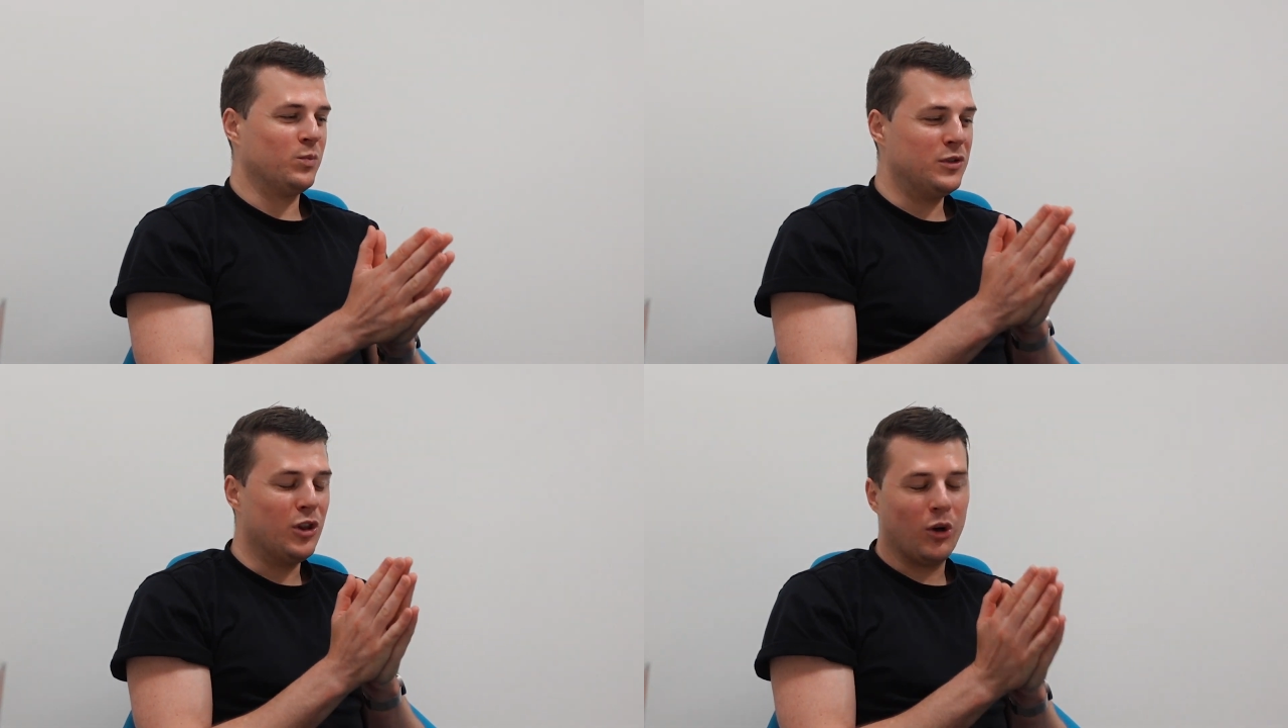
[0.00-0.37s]

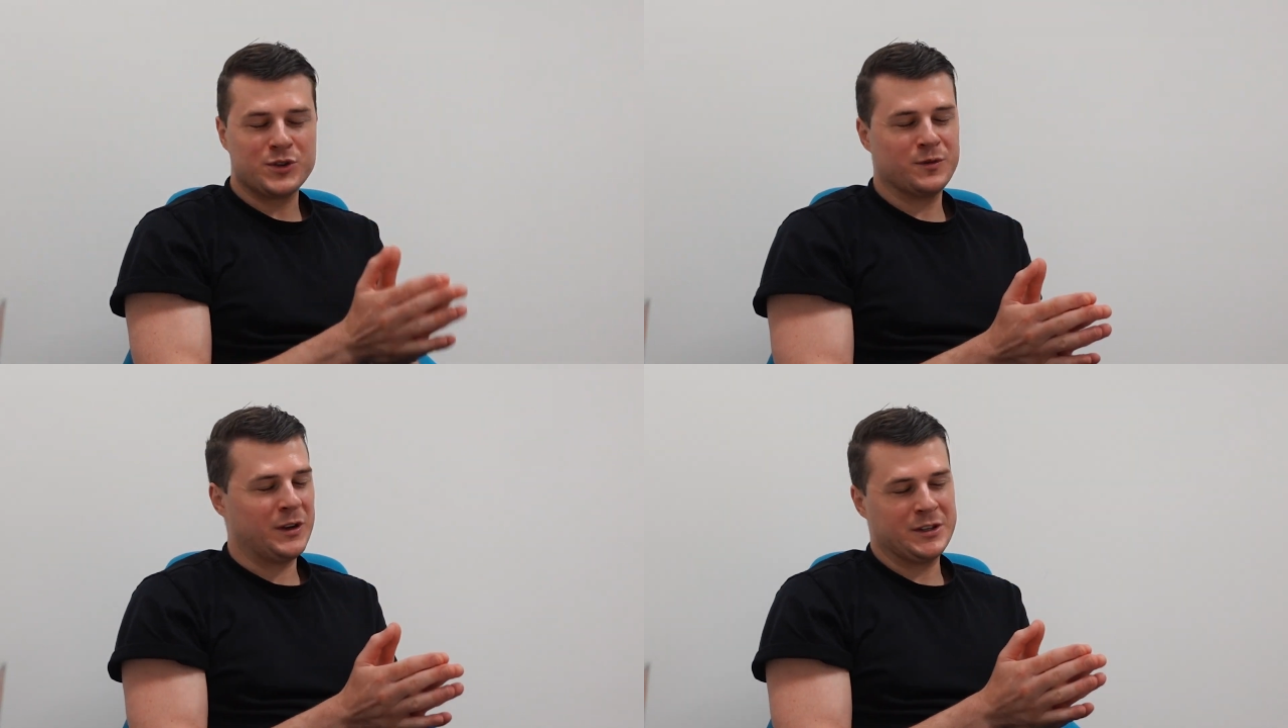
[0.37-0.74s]

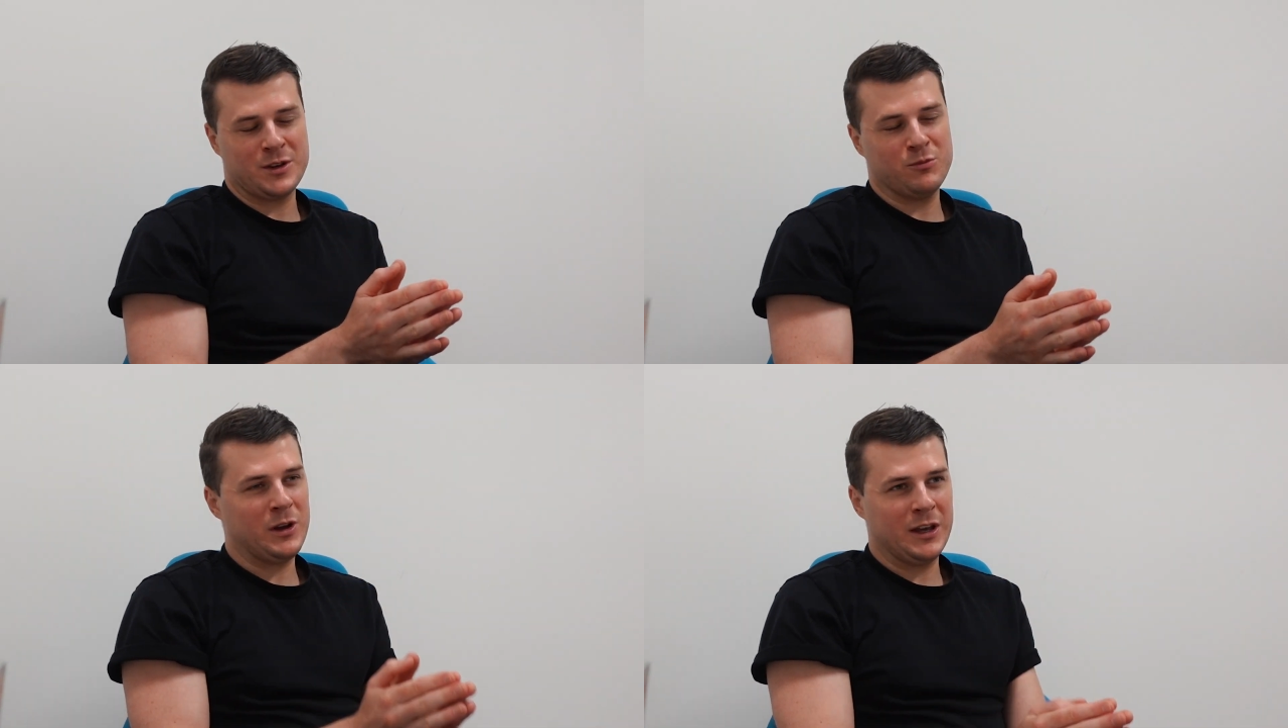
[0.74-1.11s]
Lots of things
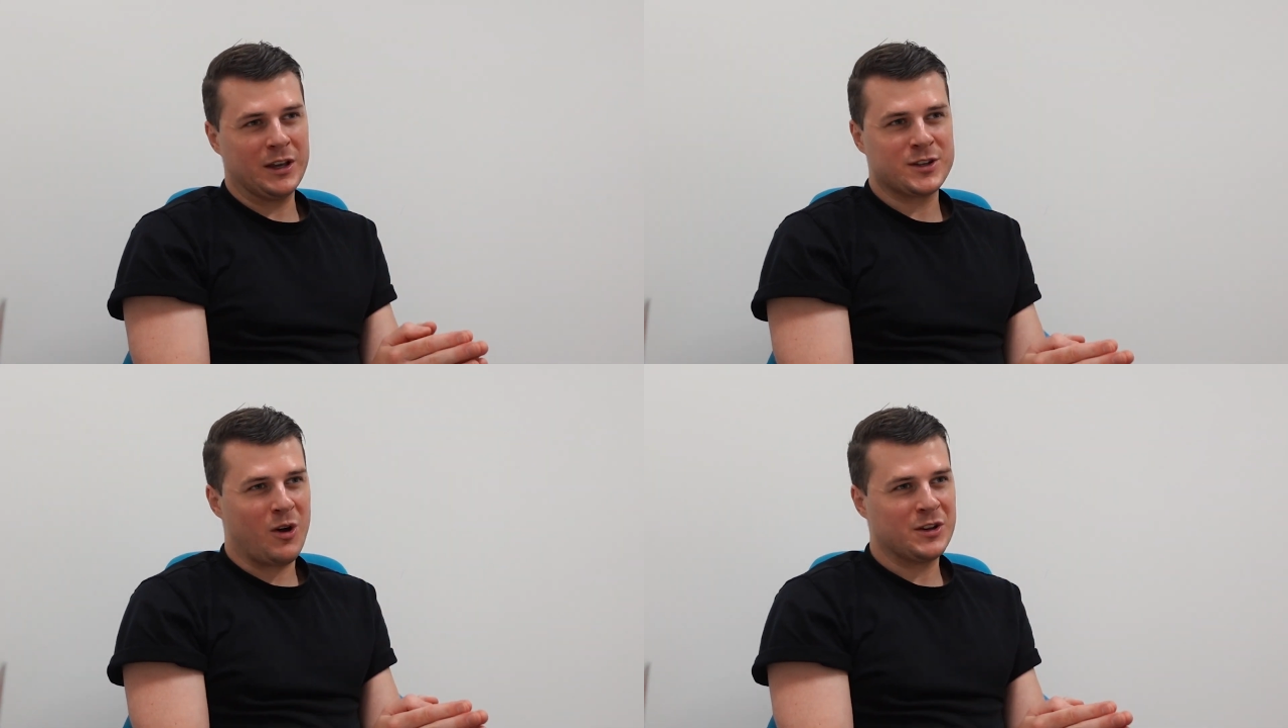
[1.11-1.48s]
I'm really
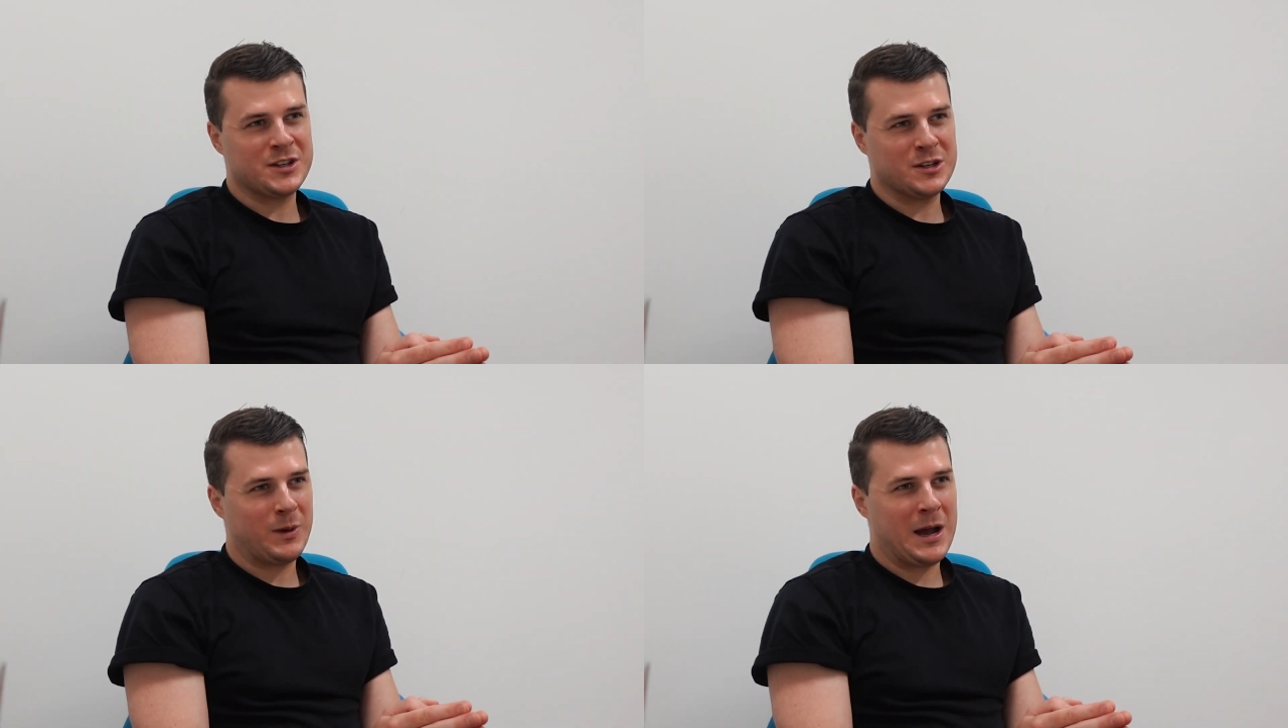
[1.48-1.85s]

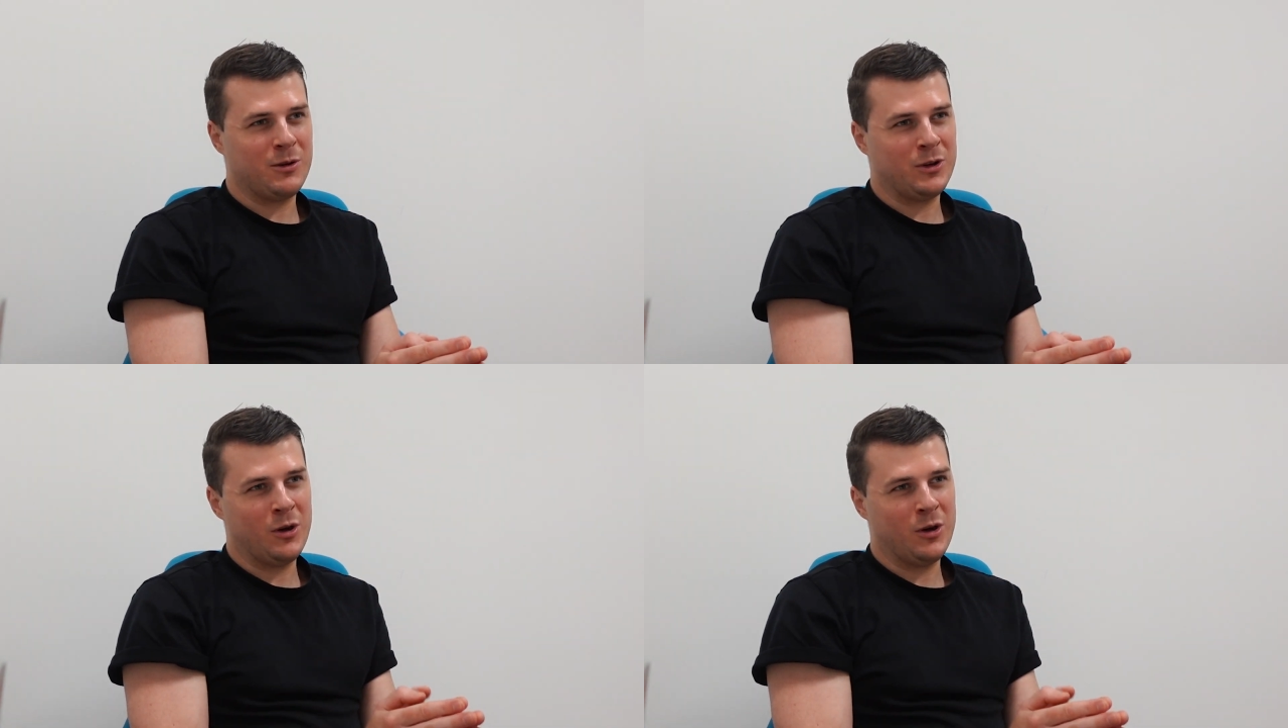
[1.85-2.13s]
excited about.